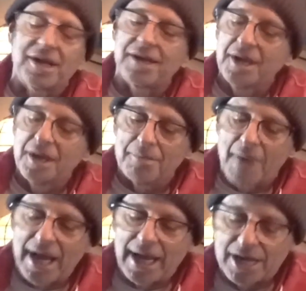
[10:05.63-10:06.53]
My
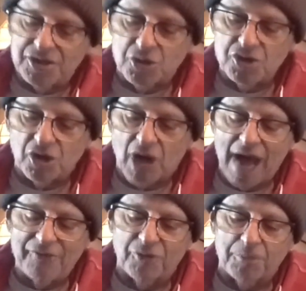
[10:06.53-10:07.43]
my uh, junior
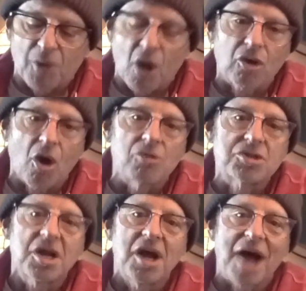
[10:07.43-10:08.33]
high football
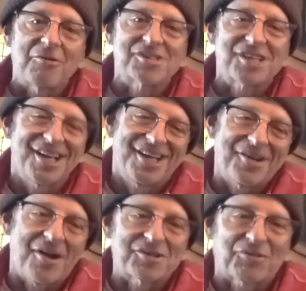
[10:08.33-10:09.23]
coach, I was,
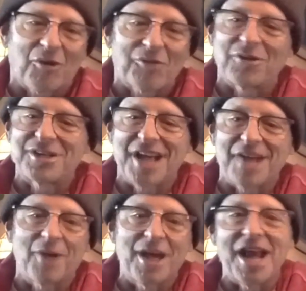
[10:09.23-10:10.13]
you know, I was four foot
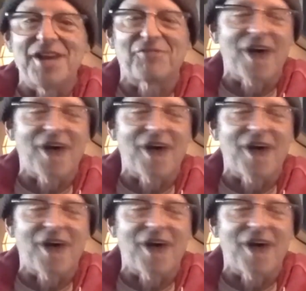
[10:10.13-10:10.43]
ten, weighed